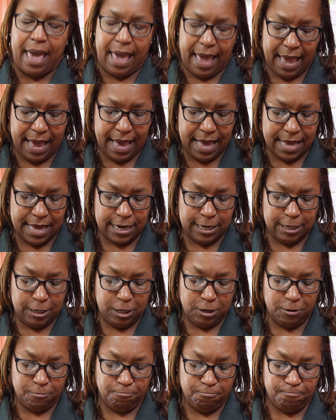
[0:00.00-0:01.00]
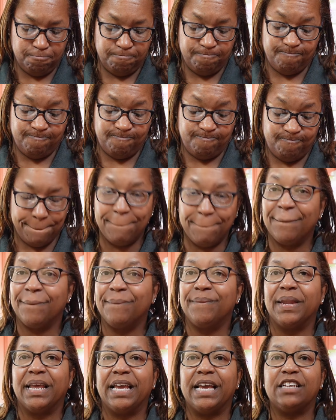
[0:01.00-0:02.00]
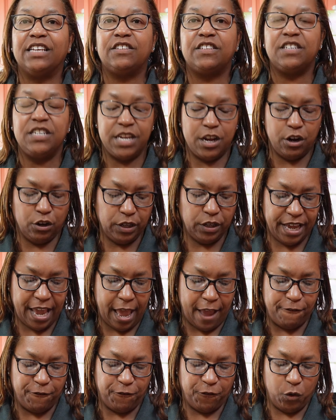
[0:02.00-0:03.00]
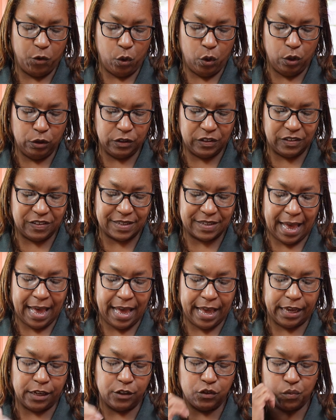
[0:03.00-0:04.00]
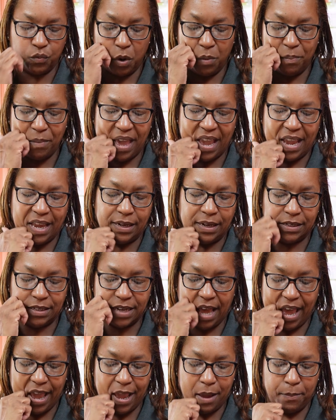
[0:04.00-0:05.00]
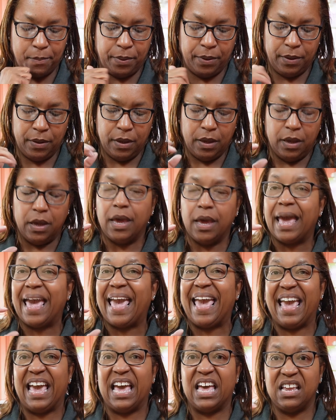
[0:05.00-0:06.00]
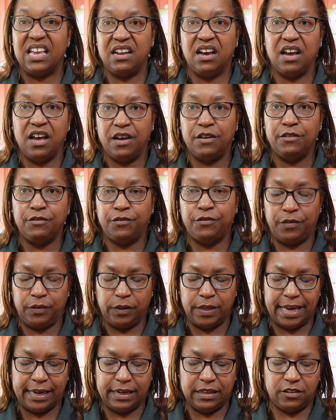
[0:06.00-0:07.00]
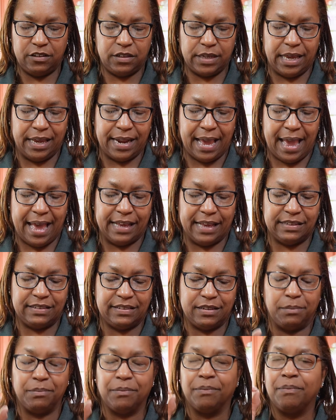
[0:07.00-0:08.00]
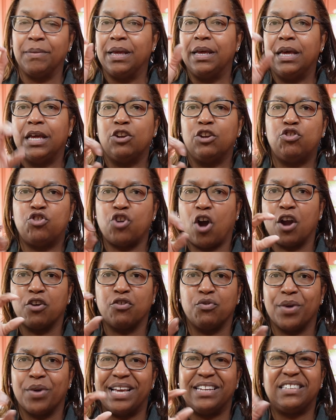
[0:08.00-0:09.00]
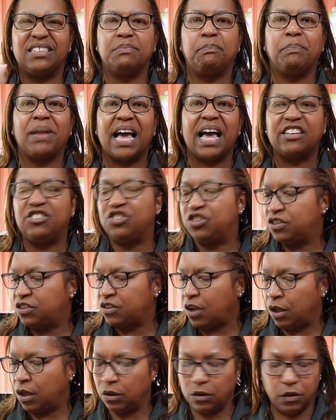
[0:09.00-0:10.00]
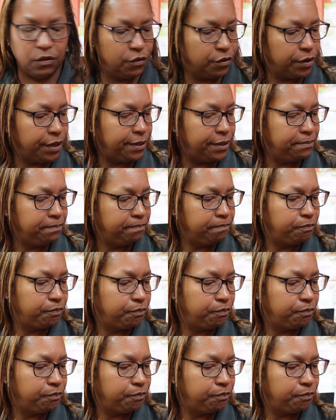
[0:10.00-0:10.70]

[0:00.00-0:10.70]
and it's nearly a full size romaine type head of lettuce and it has some dark red splotches all over it.